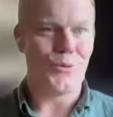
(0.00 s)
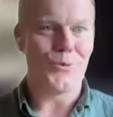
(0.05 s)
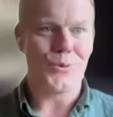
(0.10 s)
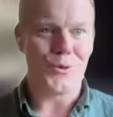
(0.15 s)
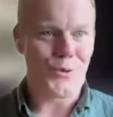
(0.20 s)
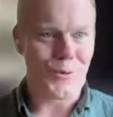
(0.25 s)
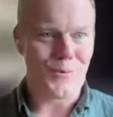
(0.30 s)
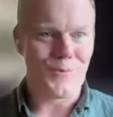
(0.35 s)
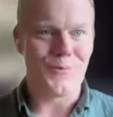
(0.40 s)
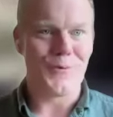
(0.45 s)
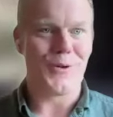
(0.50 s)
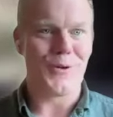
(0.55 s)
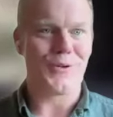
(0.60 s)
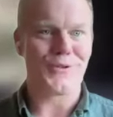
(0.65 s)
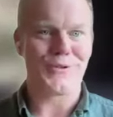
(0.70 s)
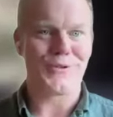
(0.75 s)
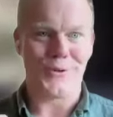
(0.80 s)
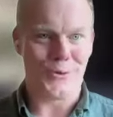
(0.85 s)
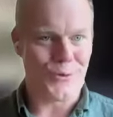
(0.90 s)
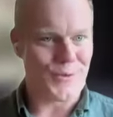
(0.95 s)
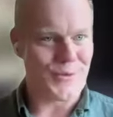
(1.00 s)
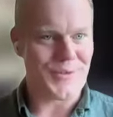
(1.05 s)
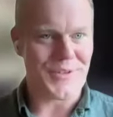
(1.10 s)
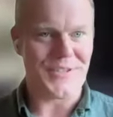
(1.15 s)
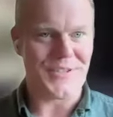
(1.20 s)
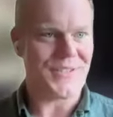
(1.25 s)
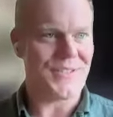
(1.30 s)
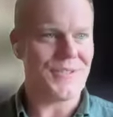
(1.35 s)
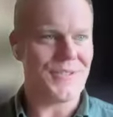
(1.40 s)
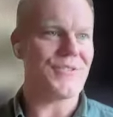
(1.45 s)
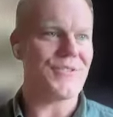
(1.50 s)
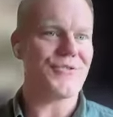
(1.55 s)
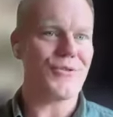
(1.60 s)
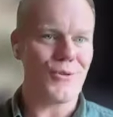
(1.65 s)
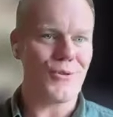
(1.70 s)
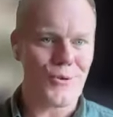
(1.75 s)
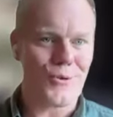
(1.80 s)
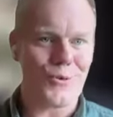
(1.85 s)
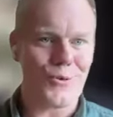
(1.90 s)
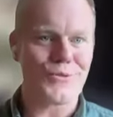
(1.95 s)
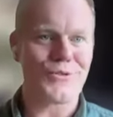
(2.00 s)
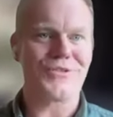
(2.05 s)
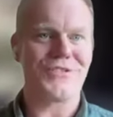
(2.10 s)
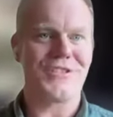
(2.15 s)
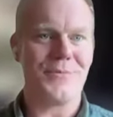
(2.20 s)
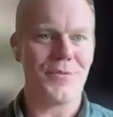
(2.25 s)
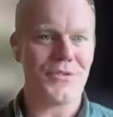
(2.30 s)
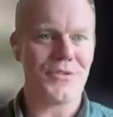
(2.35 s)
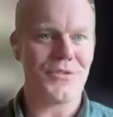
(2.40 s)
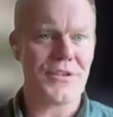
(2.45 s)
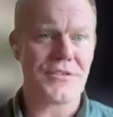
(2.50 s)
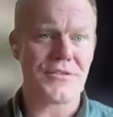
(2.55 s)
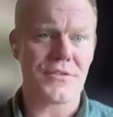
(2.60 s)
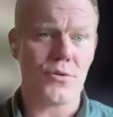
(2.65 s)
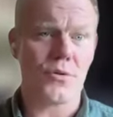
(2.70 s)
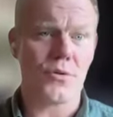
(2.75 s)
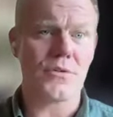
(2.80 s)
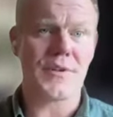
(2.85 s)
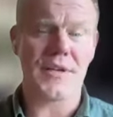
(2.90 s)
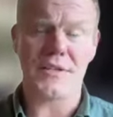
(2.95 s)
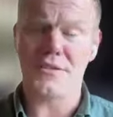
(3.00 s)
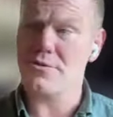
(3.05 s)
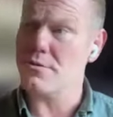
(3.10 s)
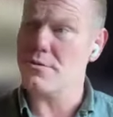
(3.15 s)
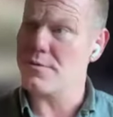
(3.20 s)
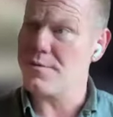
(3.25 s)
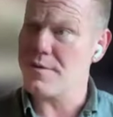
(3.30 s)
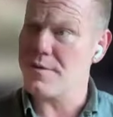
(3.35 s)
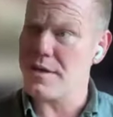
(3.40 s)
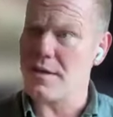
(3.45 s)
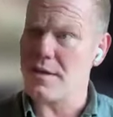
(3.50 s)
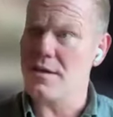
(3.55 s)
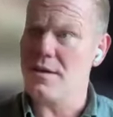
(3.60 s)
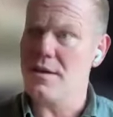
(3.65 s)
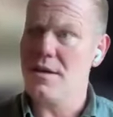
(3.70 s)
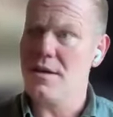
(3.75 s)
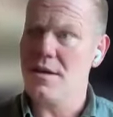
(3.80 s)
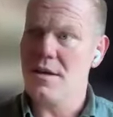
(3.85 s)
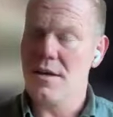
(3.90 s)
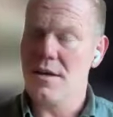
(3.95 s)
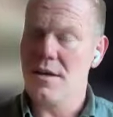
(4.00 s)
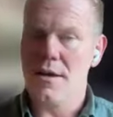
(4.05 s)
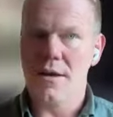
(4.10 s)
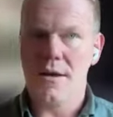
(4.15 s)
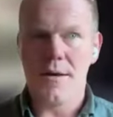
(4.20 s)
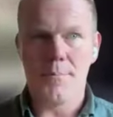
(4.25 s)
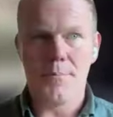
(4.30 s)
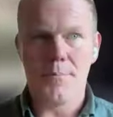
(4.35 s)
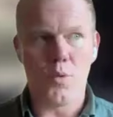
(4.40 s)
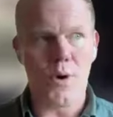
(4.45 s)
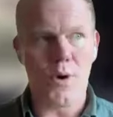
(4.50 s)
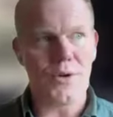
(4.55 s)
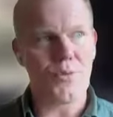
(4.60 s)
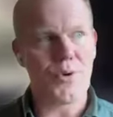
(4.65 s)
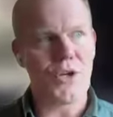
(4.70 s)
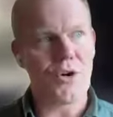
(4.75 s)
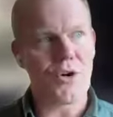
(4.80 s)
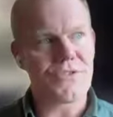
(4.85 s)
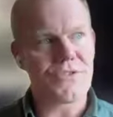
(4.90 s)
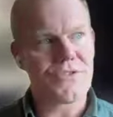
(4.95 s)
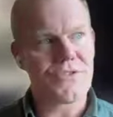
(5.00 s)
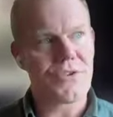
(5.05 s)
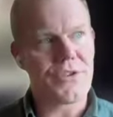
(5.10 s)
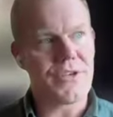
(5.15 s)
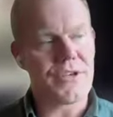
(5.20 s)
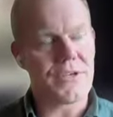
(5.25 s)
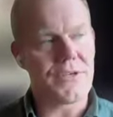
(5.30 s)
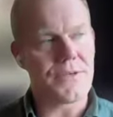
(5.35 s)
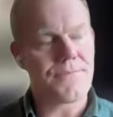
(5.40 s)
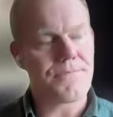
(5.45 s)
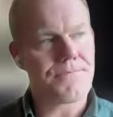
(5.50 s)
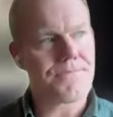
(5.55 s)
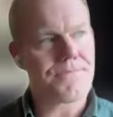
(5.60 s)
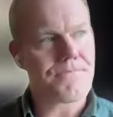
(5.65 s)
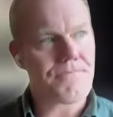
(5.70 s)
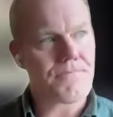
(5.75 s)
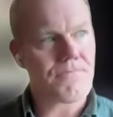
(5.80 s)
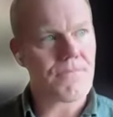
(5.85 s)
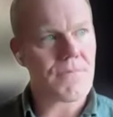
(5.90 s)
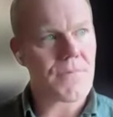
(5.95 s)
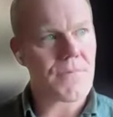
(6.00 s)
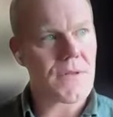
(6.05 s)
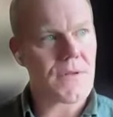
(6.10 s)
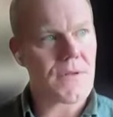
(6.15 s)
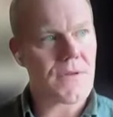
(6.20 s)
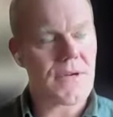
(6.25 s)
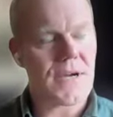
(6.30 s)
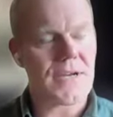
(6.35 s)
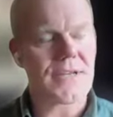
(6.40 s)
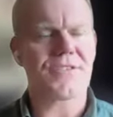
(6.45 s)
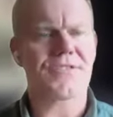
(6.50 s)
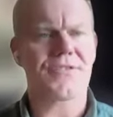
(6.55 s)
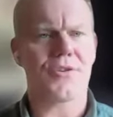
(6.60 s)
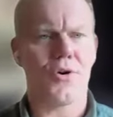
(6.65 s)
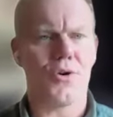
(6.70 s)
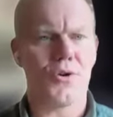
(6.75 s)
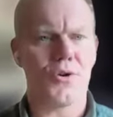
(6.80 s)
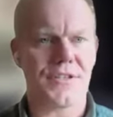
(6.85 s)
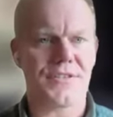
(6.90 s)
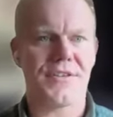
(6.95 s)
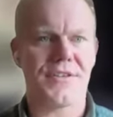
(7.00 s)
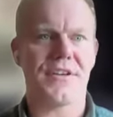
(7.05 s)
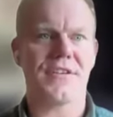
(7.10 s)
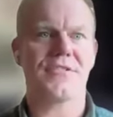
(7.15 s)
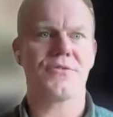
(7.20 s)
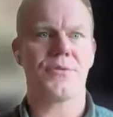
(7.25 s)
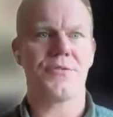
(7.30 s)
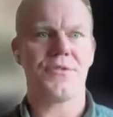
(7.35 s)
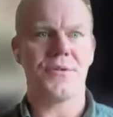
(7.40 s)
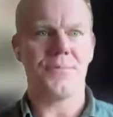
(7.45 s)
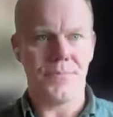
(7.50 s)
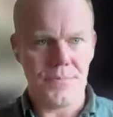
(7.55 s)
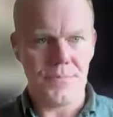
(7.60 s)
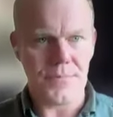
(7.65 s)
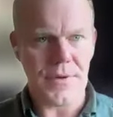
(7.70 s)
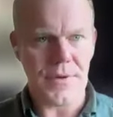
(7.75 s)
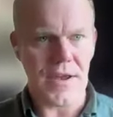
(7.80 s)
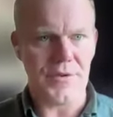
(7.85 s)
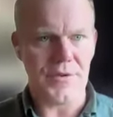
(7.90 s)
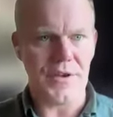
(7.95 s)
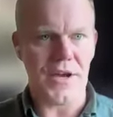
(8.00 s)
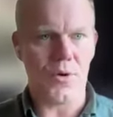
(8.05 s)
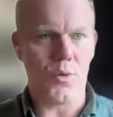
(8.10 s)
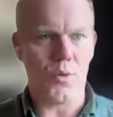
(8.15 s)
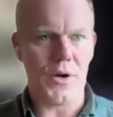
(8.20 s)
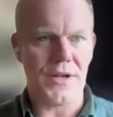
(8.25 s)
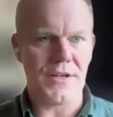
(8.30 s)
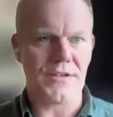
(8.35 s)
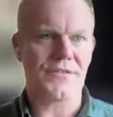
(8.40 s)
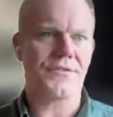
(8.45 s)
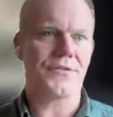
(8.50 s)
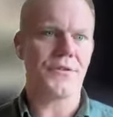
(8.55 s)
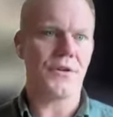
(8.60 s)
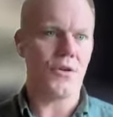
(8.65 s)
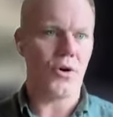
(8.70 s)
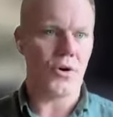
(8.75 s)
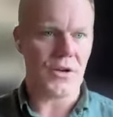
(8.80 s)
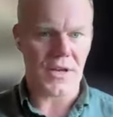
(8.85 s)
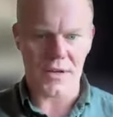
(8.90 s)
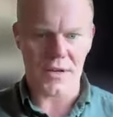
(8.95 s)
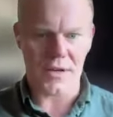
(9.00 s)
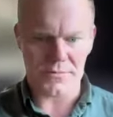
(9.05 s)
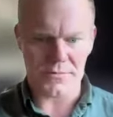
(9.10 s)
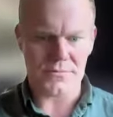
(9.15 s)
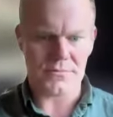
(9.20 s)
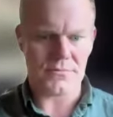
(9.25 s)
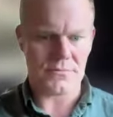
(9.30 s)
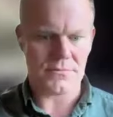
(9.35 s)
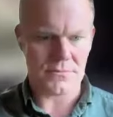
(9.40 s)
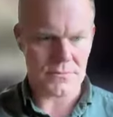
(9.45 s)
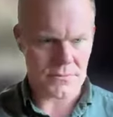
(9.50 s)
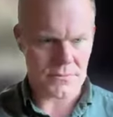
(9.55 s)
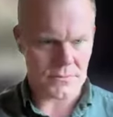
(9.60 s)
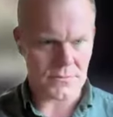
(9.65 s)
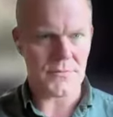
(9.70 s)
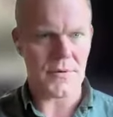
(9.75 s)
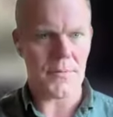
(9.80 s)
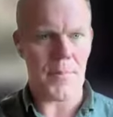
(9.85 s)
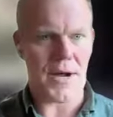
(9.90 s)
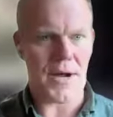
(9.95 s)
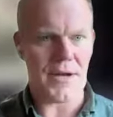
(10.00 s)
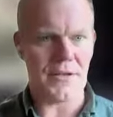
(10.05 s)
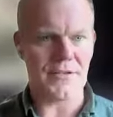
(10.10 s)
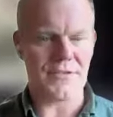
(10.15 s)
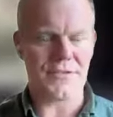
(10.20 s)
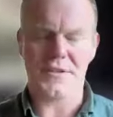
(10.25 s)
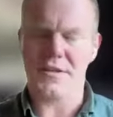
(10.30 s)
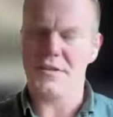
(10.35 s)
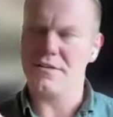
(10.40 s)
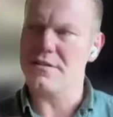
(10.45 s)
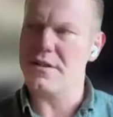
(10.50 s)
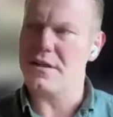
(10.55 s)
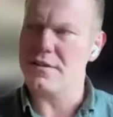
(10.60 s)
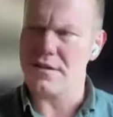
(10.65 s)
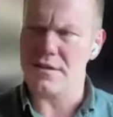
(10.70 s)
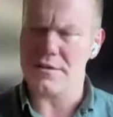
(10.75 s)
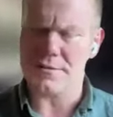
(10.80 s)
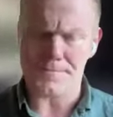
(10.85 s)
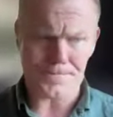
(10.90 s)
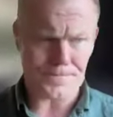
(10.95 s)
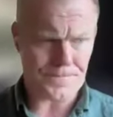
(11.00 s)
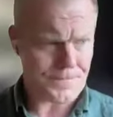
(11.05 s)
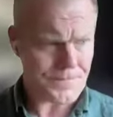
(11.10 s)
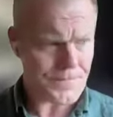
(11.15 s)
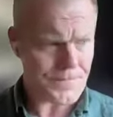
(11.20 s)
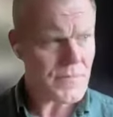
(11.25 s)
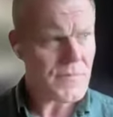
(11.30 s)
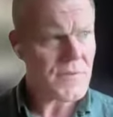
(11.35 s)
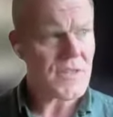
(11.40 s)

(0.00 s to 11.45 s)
would come first on all of the, assault courses, steeplechase and all of that sort of thing. But when we got to I guess the harder tests with the heavier weights, the longer miles, things like that,